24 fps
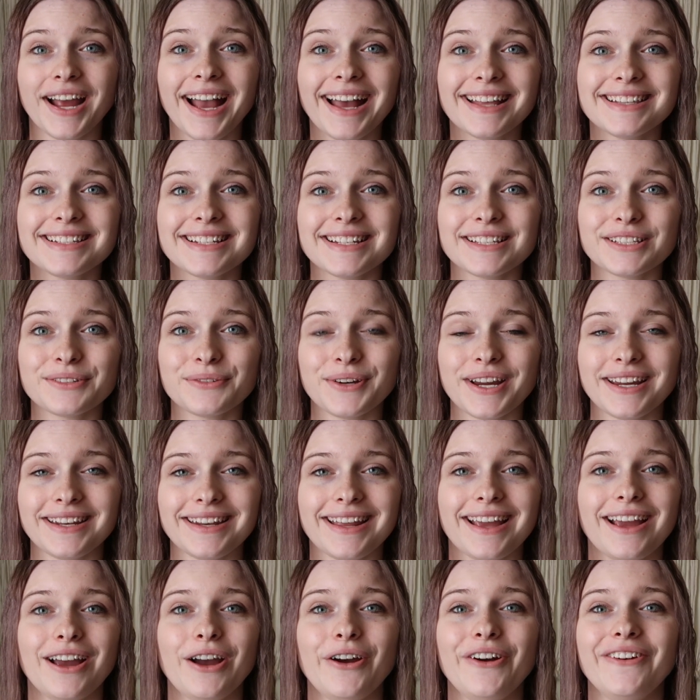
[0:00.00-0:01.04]
AdSense right
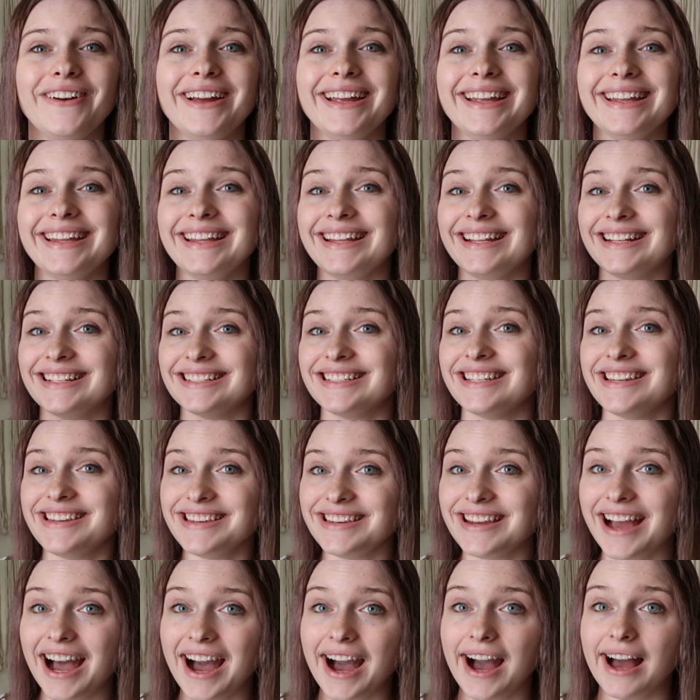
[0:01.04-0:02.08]
now, it is
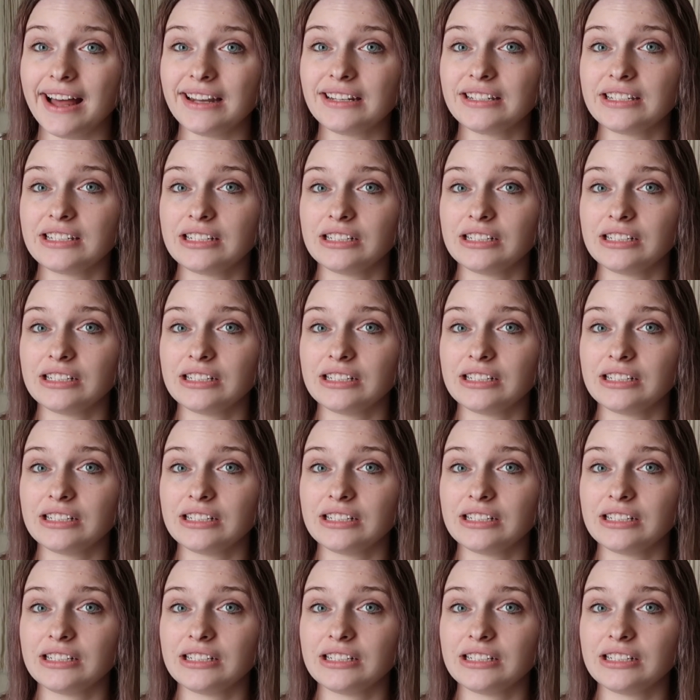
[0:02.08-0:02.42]
not.